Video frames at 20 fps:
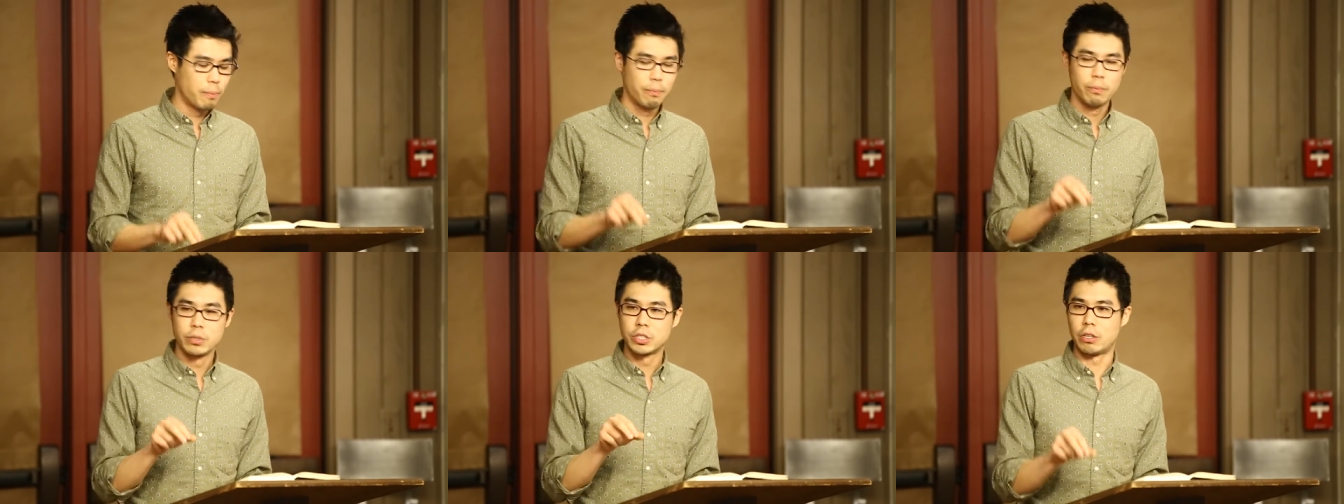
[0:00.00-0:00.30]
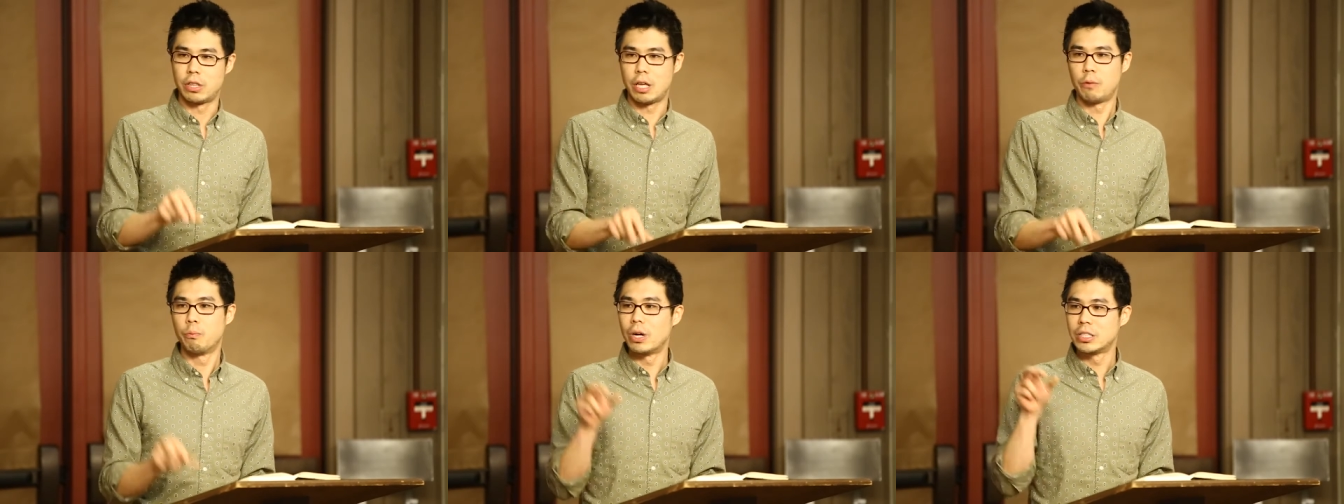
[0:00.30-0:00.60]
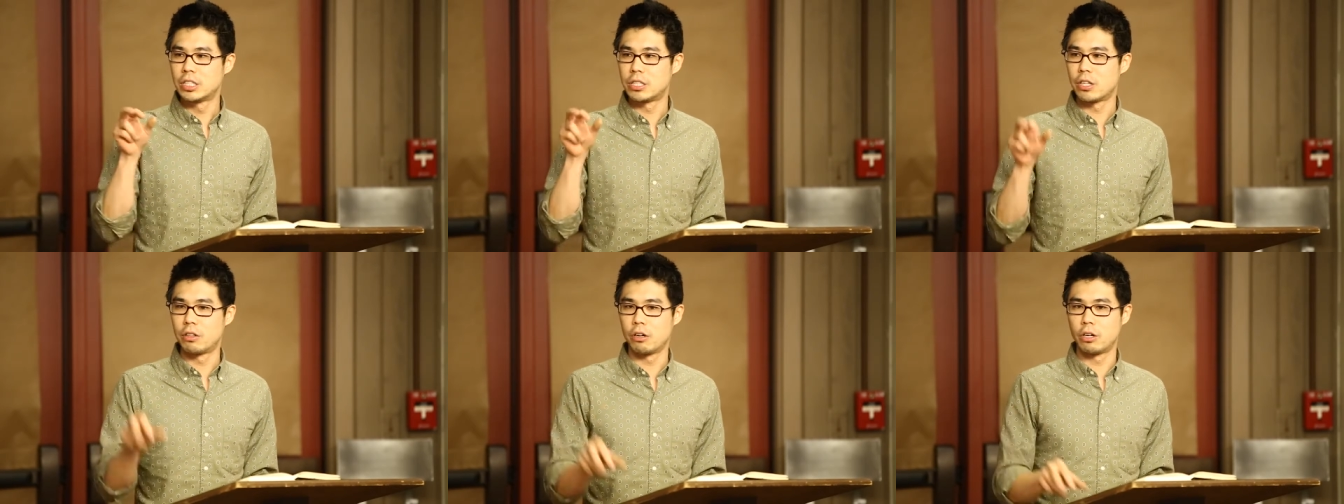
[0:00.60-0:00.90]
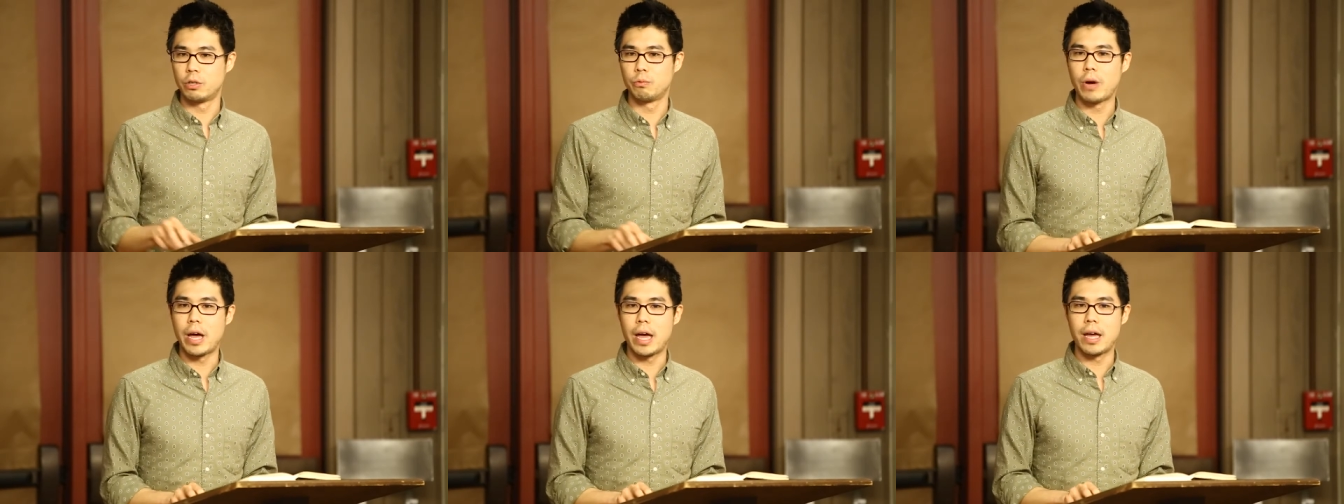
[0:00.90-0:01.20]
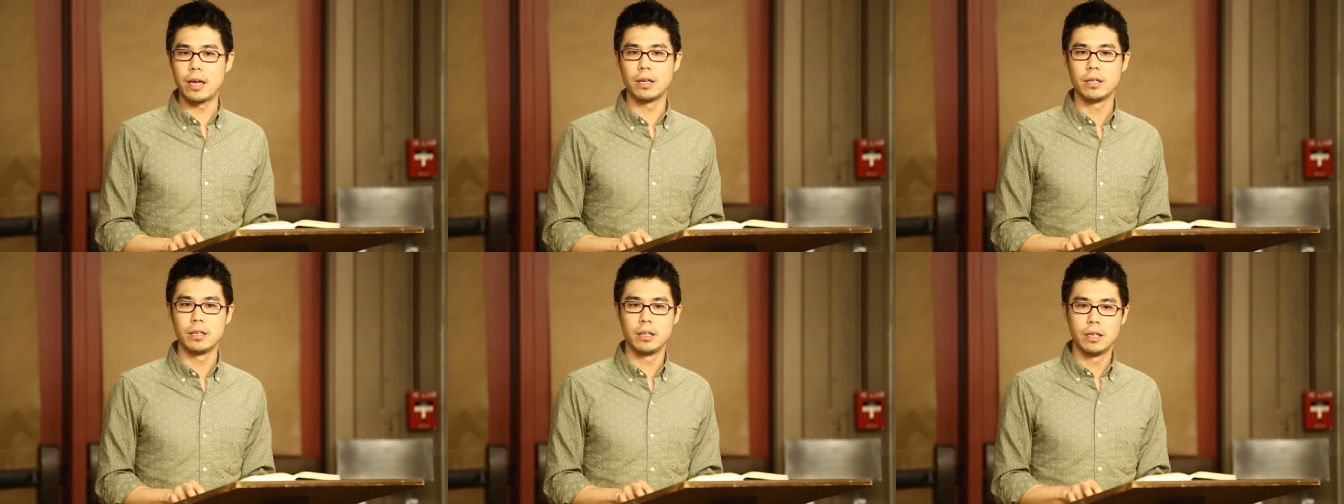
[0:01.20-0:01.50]
So then what's the third
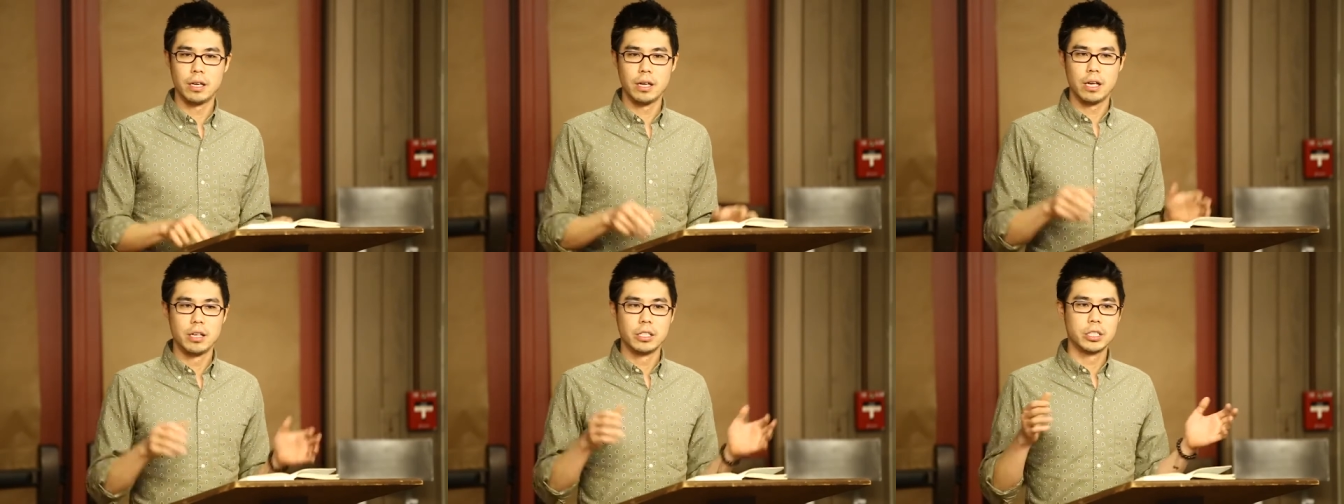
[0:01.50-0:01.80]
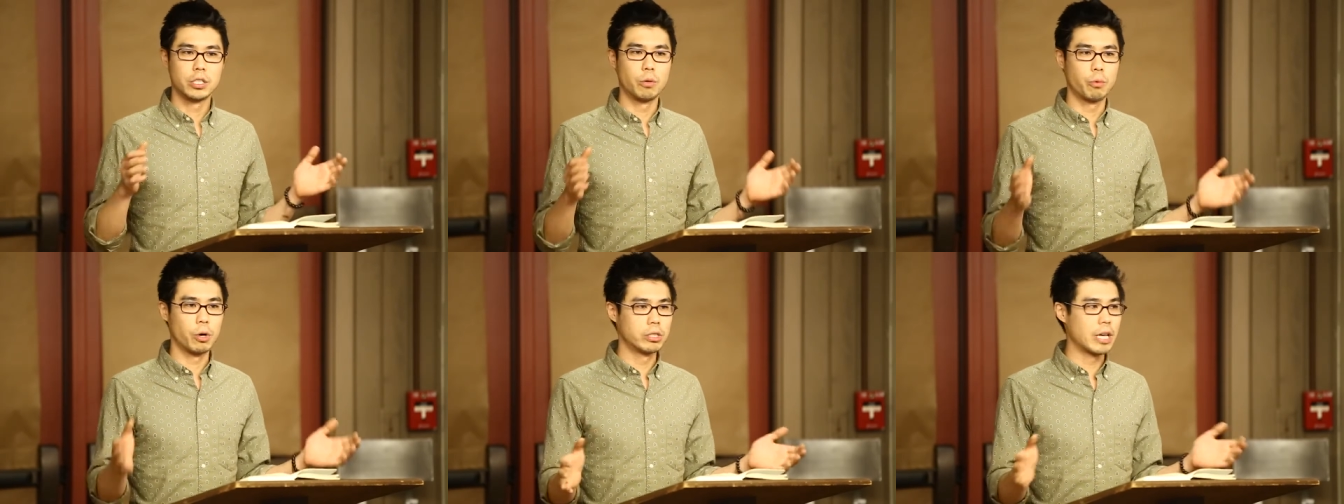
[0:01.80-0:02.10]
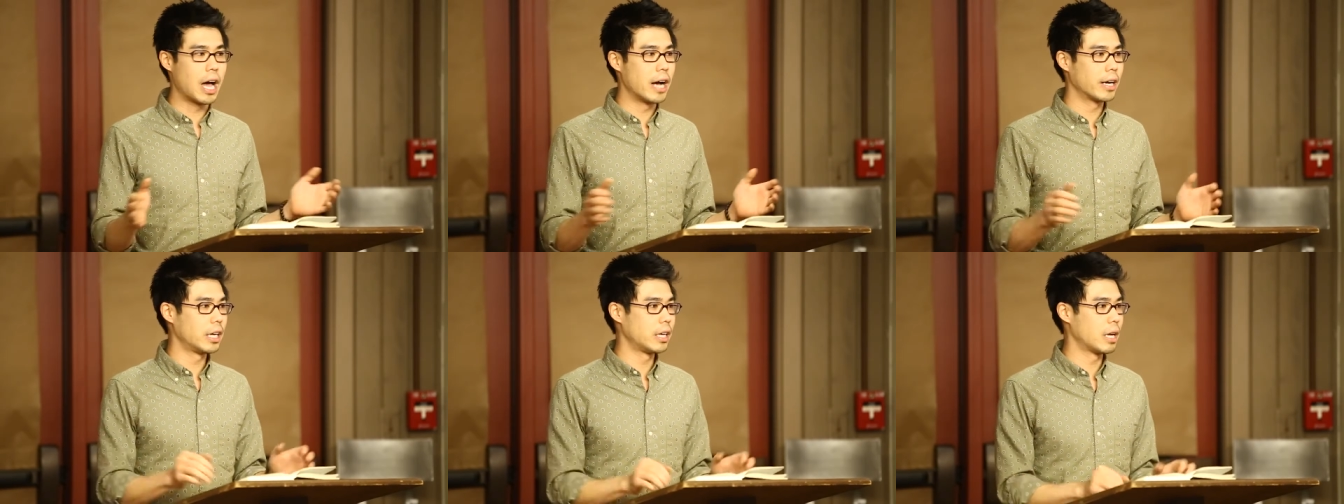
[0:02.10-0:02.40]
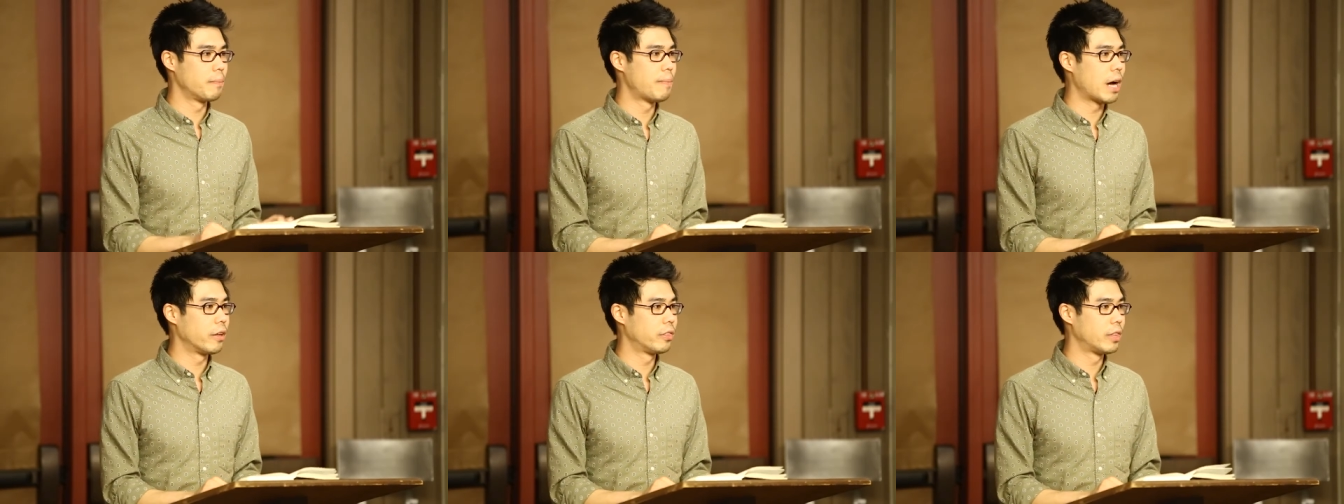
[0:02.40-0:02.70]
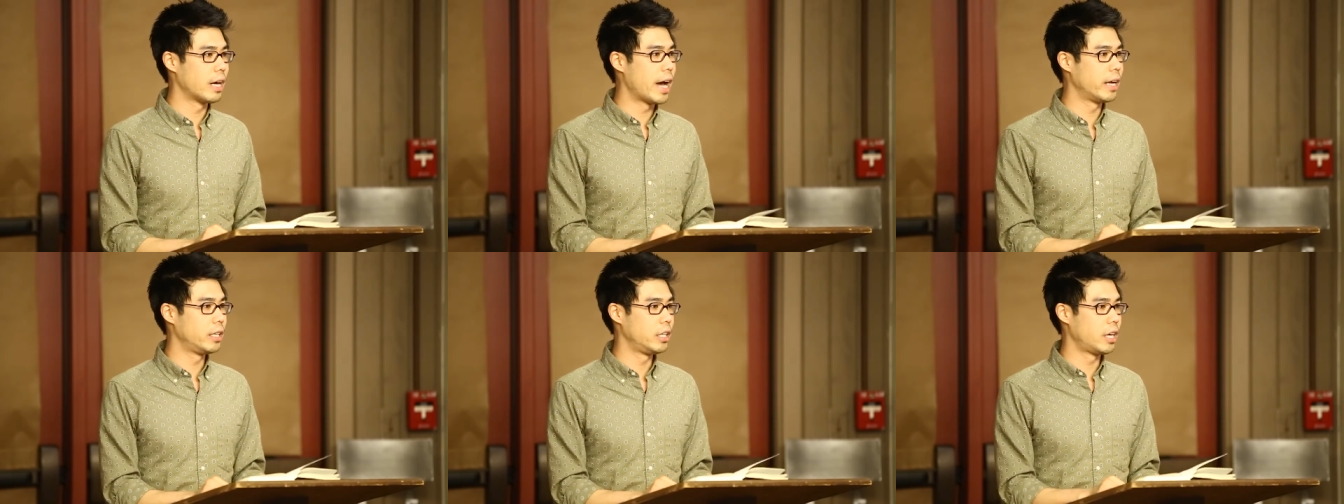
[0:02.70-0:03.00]
way? So we're talking about
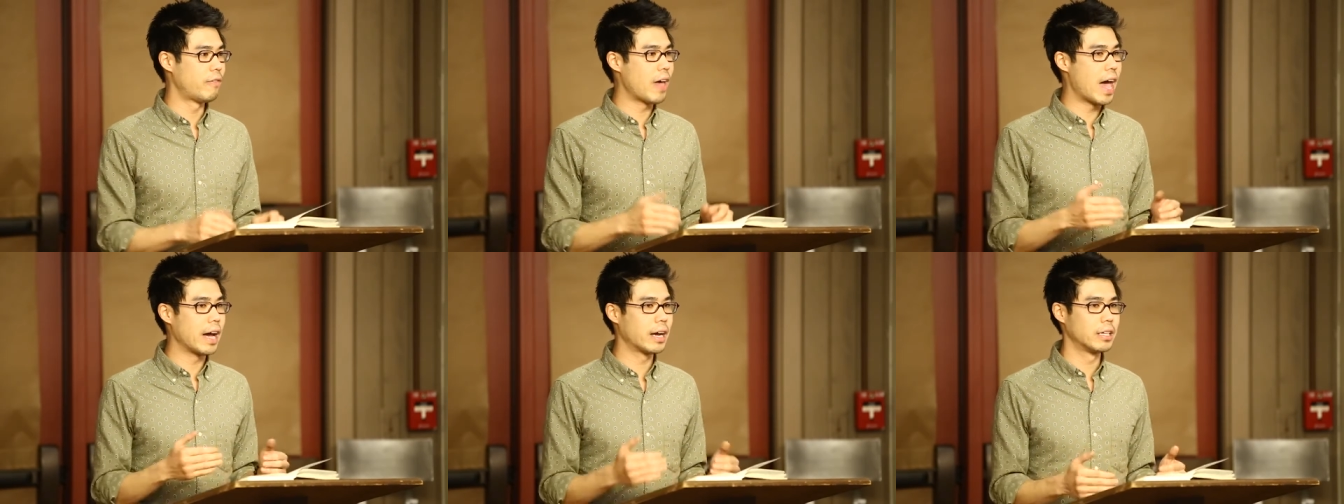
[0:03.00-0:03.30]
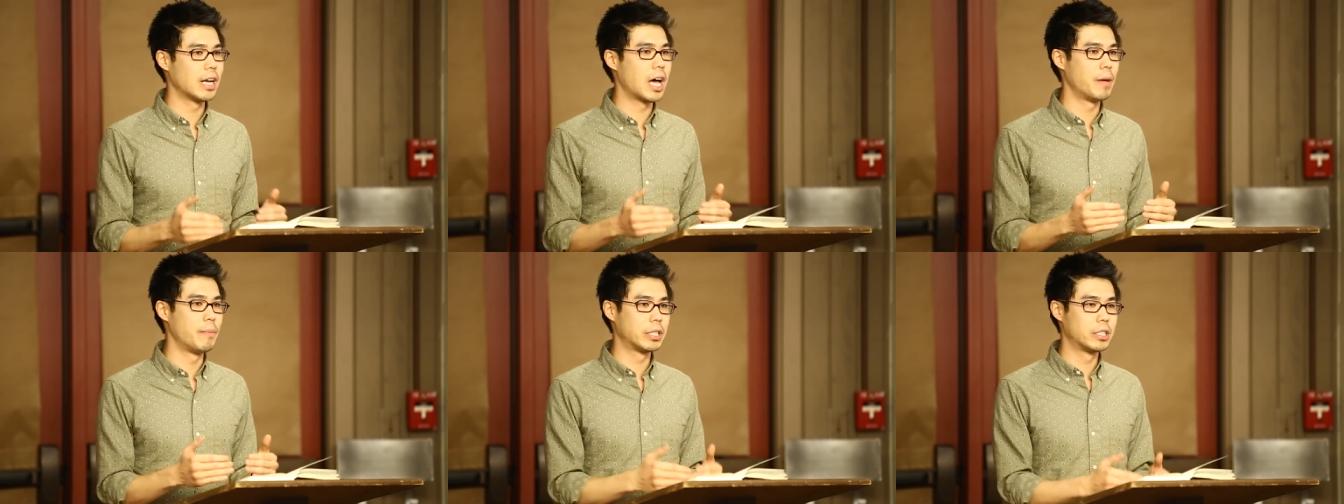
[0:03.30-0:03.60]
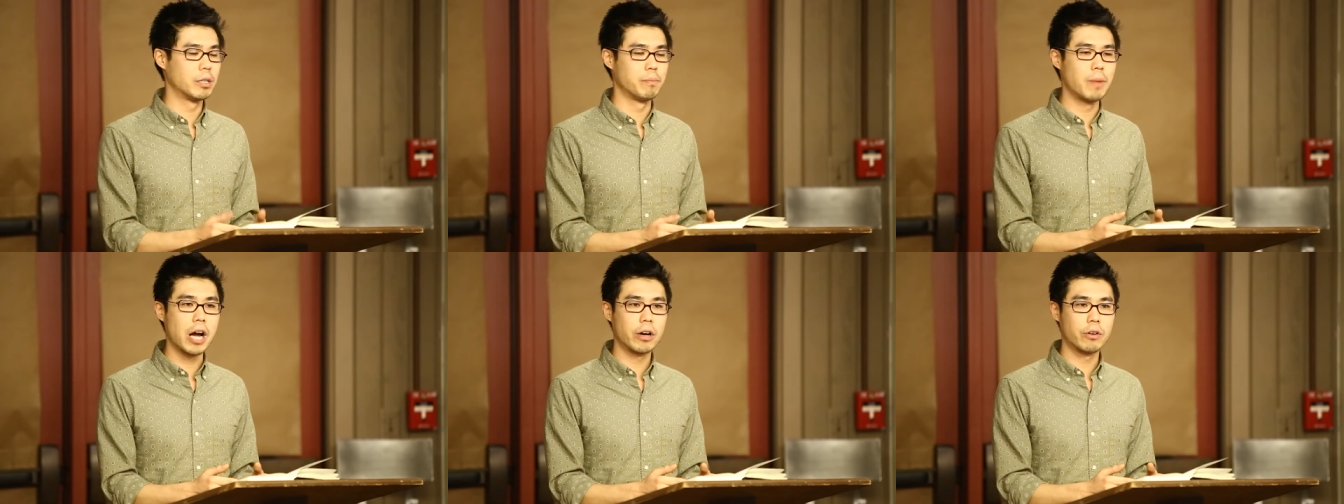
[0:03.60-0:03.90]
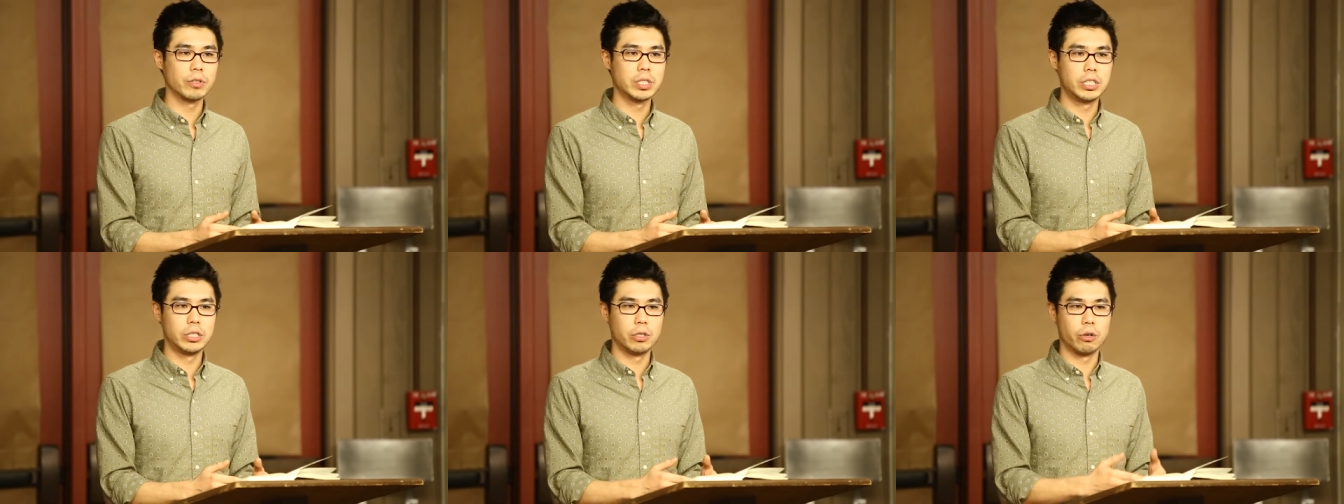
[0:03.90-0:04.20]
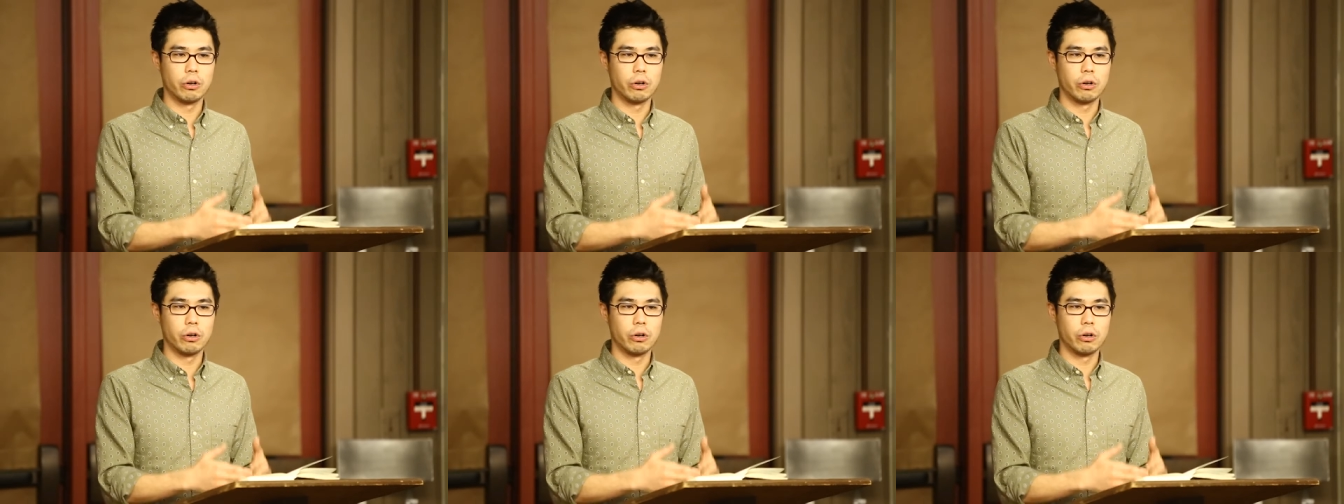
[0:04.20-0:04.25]
the idea of economic democracy,